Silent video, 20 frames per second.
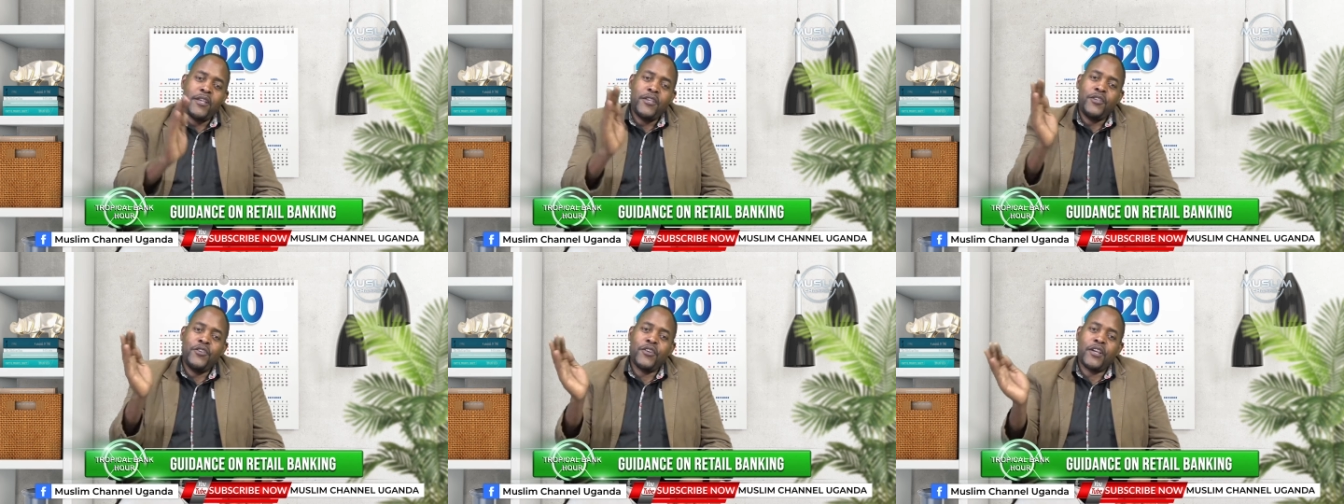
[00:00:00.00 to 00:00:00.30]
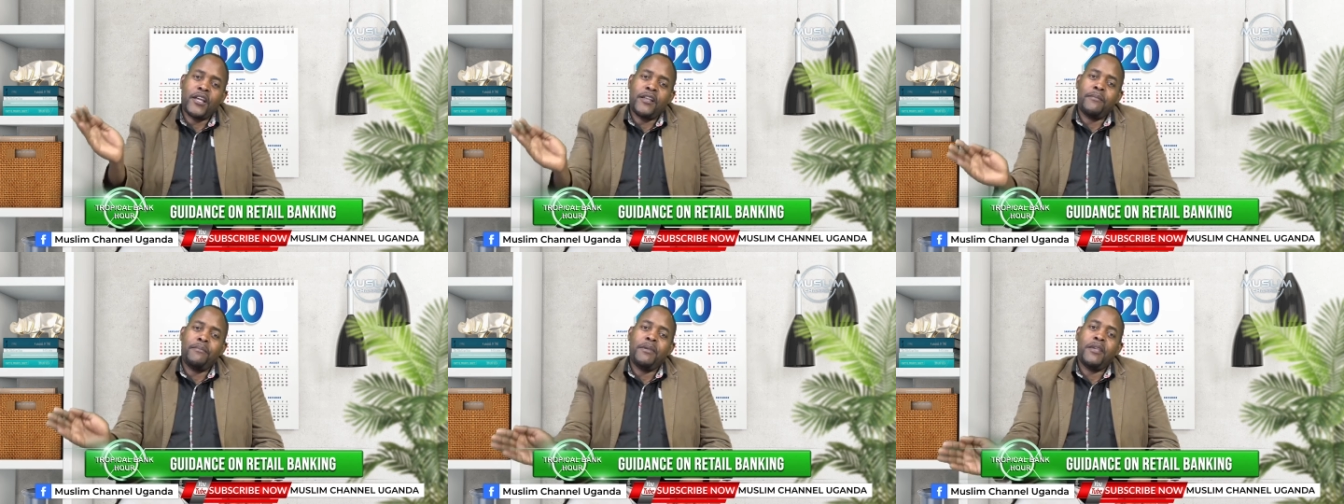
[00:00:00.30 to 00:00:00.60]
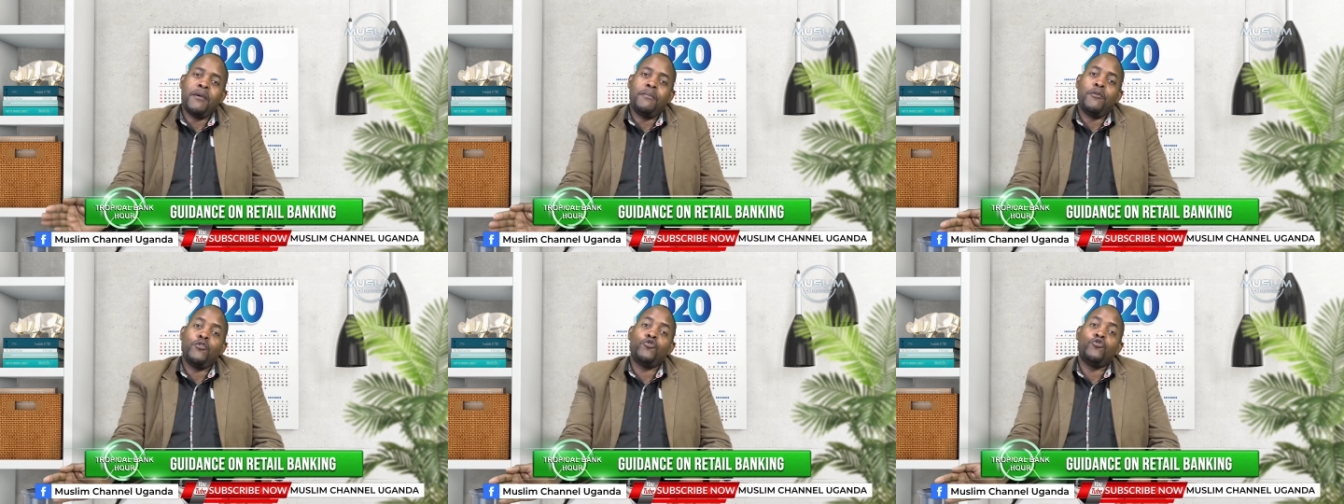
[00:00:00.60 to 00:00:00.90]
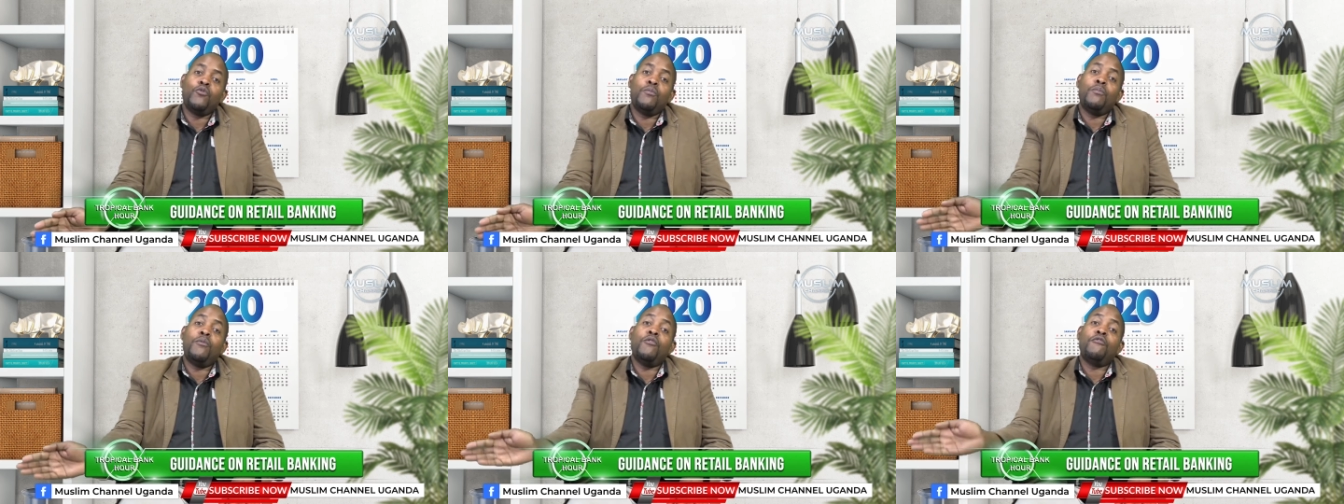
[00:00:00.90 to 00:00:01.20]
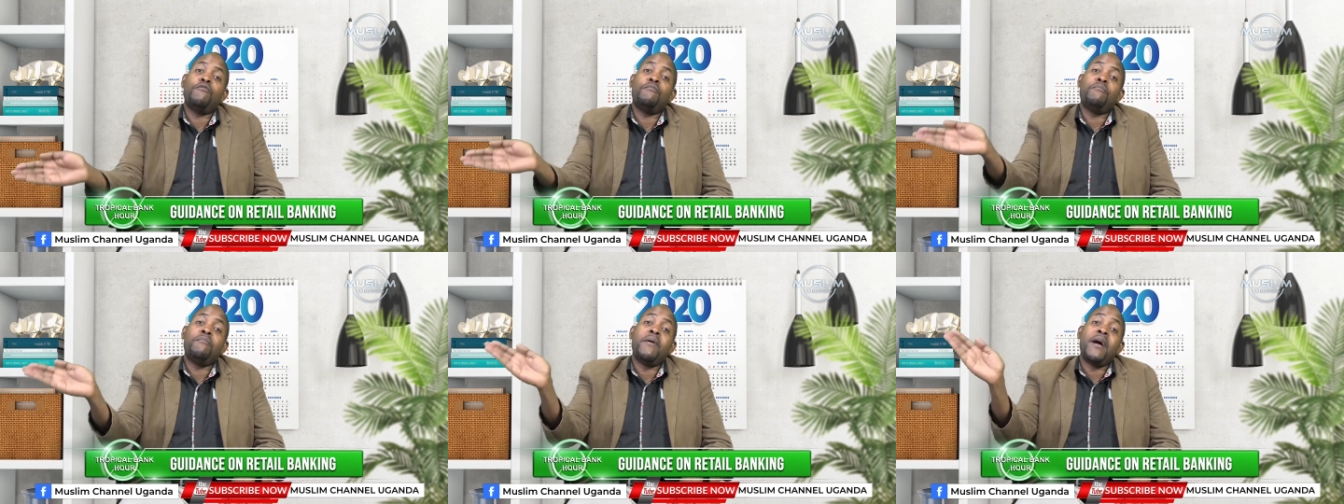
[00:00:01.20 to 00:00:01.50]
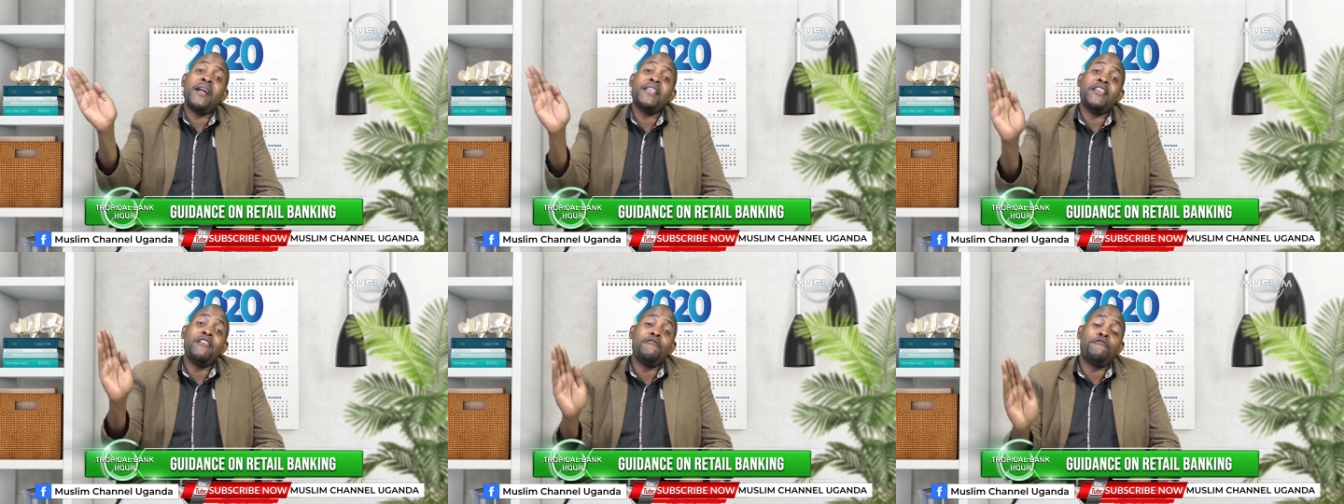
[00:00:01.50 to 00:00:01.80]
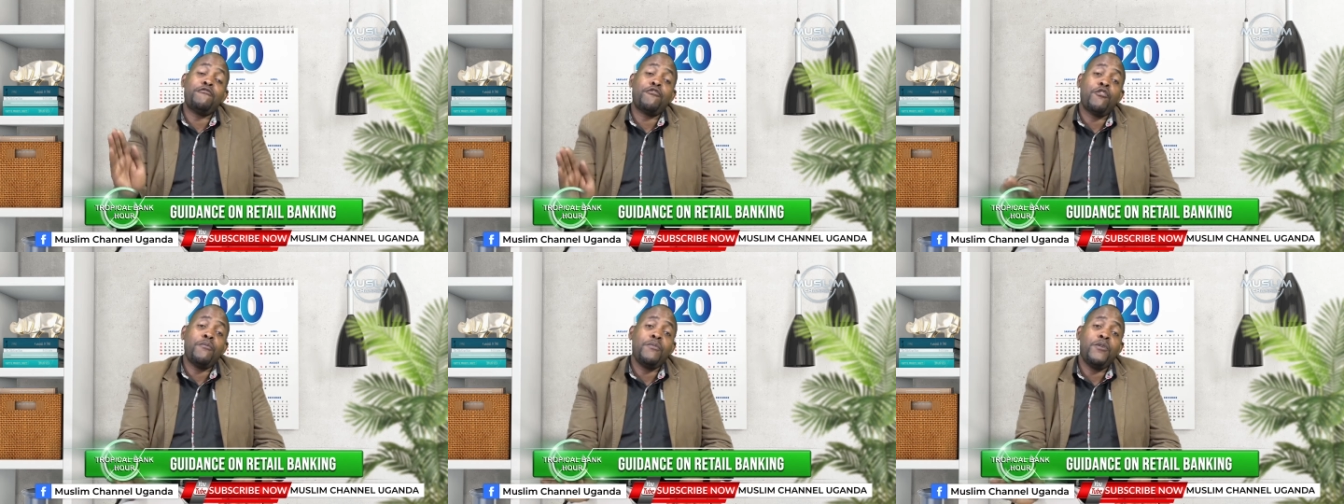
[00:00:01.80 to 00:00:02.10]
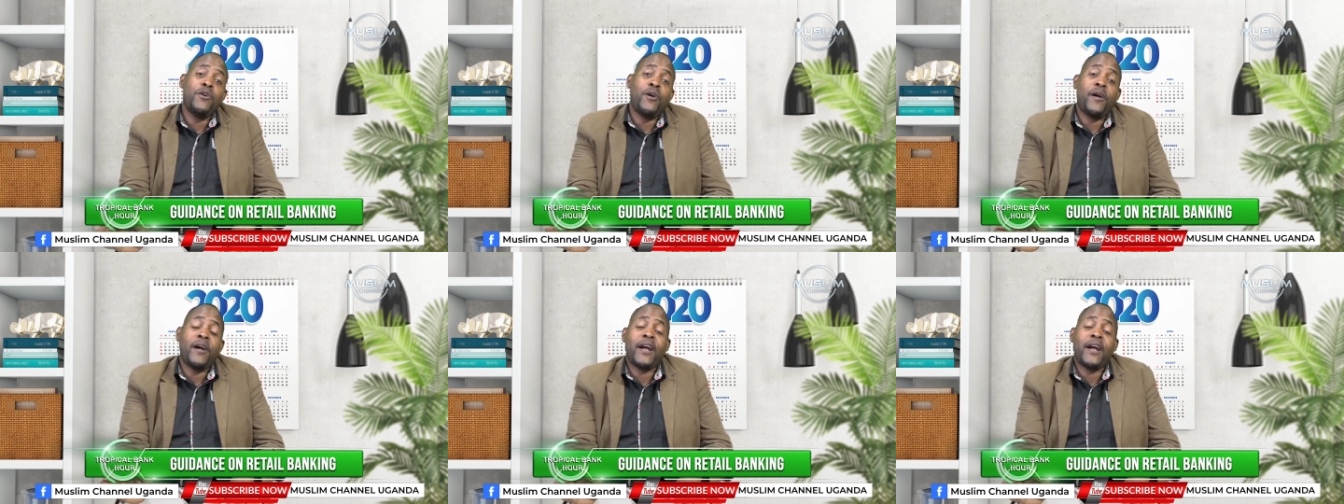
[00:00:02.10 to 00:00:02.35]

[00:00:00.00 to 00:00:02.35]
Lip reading: you can be able to move money from your